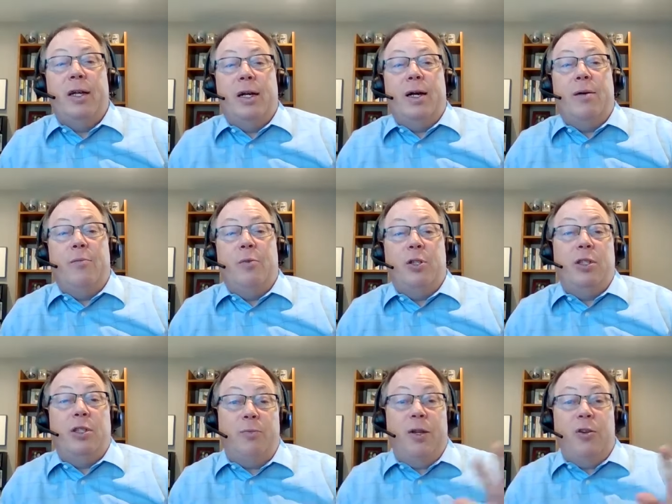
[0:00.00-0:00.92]
um, which
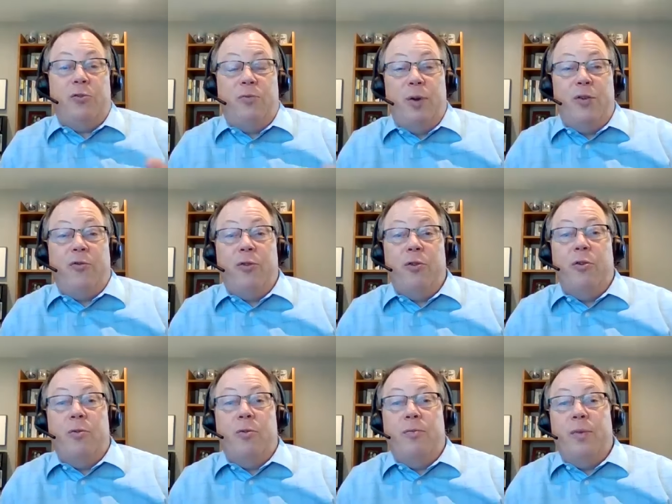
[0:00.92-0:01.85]
has been been
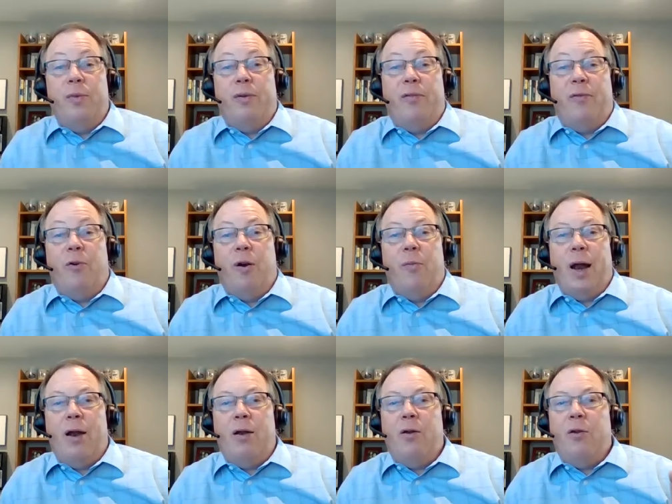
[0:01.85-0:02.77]
true before,
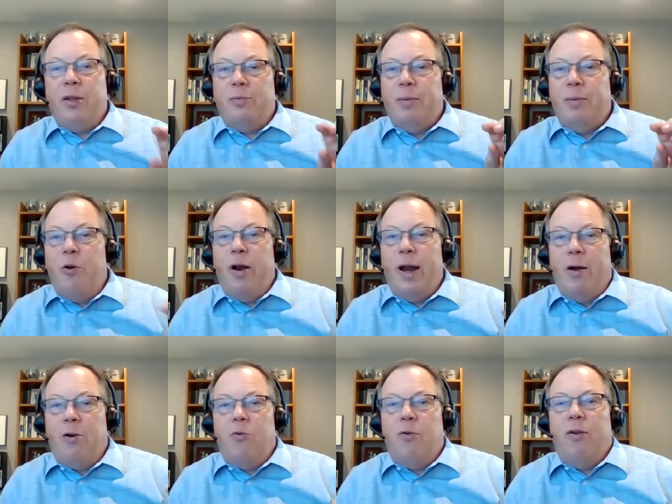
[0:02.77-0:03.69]
but I don't know that it's been pointed
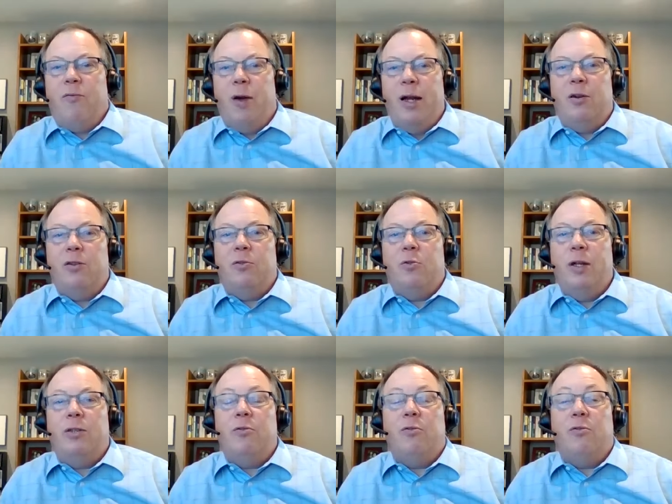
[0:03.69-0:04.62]
out quite quite,
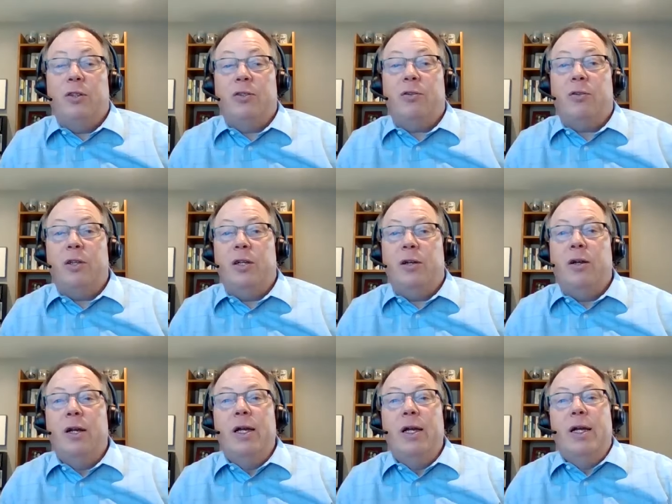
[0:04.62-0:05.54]
quite so crystal clear,